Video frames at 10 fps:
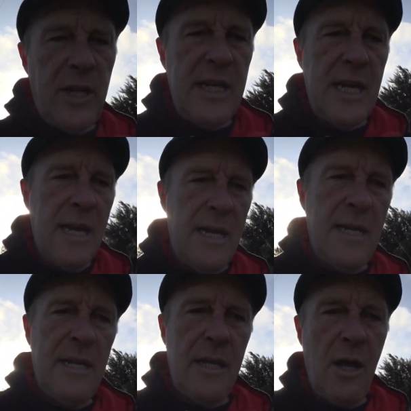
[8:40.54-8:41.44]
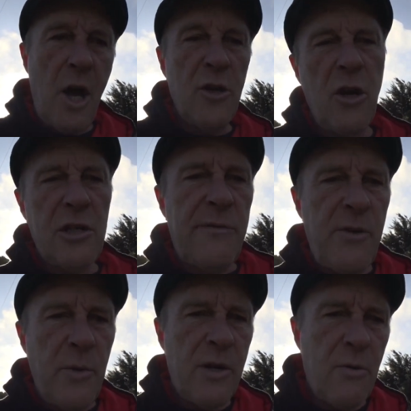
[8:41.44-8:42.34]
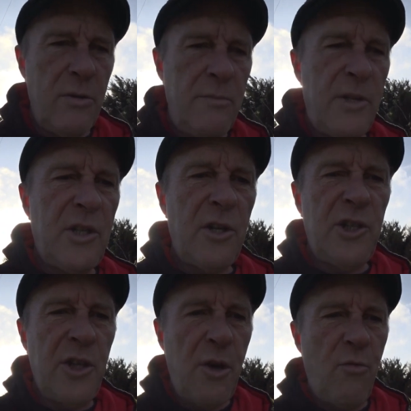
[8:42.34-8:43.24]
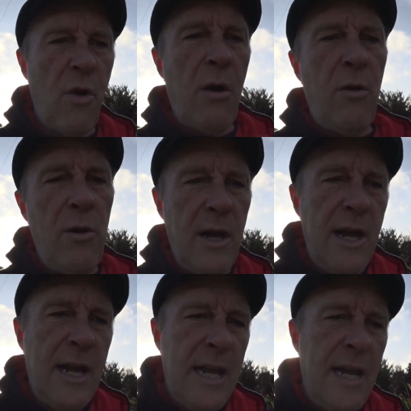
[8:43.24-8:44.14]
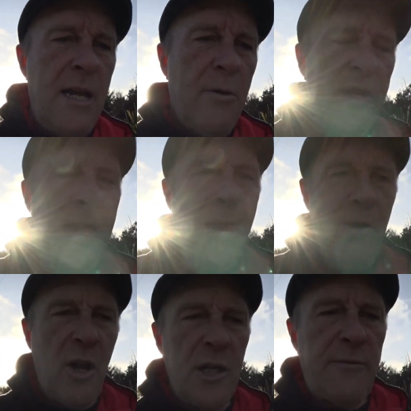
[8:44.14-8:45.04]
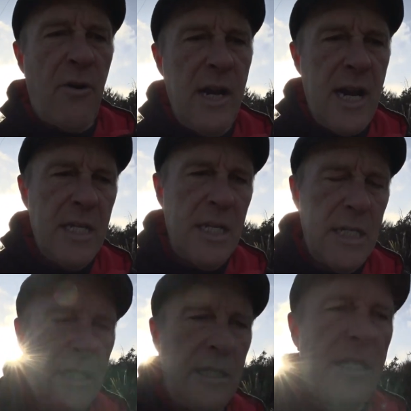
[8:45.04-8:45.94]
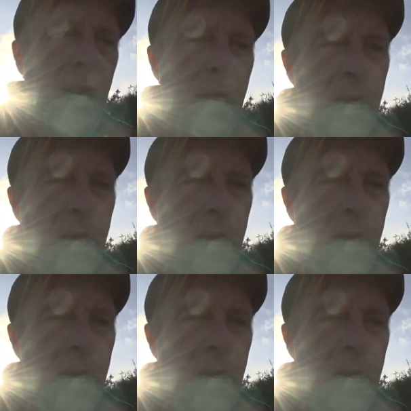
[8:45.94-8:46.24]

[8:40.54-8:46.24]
the hot dogs, if you want to call them, the sausage in a roll with caramelised fried onions,